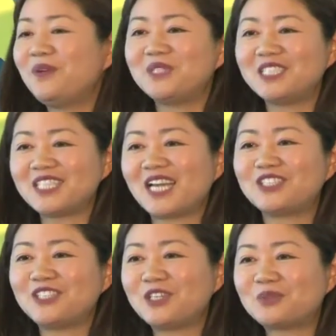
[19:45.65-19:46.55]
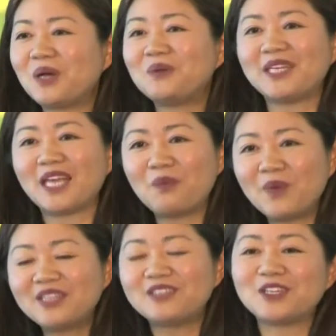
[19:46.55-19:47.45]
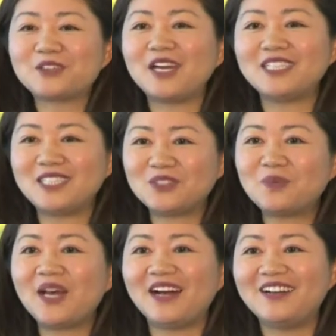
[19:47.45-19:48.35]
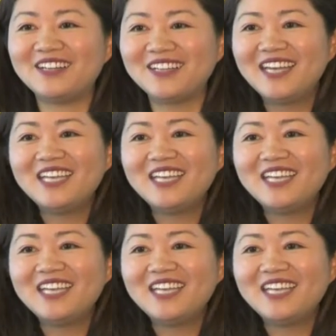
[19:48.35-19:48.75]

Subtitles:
which is actually growing and weathered the crisis well.